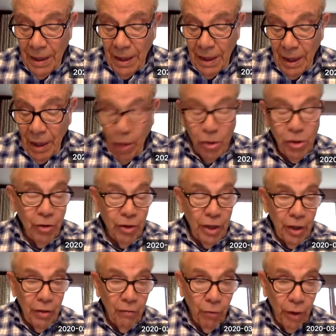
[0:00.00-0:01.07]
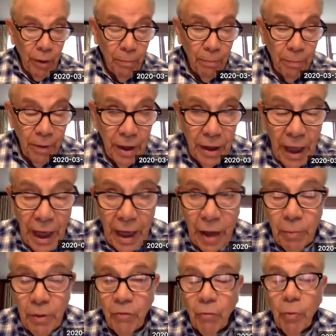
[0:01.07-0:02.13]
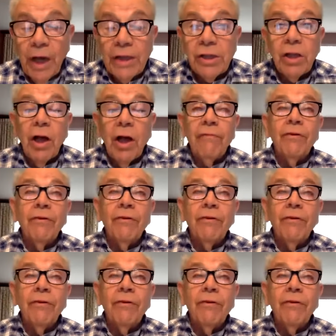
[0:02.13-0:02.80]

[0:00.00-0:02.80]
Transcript: I also think of Reb Nachman of Bratslav,